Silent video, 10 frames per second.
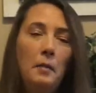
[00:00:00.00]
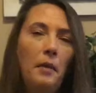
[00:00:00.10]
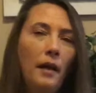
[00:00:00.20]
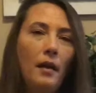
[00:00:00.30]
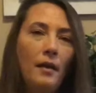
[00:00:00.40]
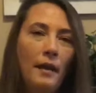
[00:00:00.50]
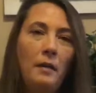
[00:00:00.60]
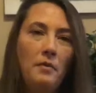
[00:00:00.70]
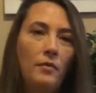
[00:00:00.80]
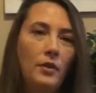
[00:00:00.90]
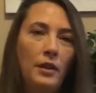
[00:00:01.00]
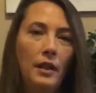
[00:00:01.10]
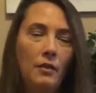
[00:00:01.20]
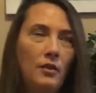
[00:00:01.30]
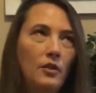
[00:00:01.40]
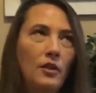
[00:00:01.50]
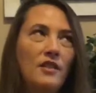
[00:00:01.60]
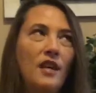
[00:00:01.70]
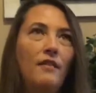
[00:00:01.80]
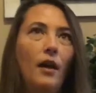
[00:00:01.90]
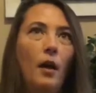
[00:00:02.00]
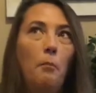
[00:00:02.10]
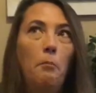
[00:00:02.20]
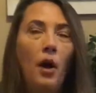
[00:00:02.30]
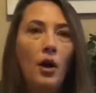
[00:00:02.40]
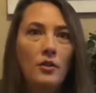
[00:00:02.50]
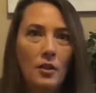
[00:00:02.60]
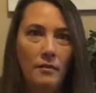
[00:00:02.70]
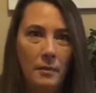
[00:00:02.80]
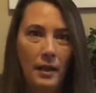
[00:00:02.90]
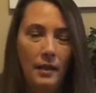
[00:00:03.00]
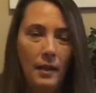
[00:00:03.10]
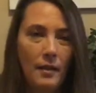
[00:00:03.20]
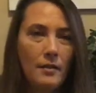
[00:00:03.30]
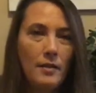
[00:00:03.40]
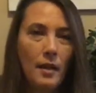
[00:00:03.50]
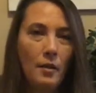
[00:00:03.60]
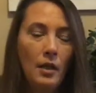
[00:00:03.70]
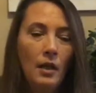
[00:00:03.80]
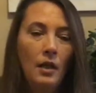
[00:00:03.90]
Buy all of that before you go, and you're going to save a bunch of money there. So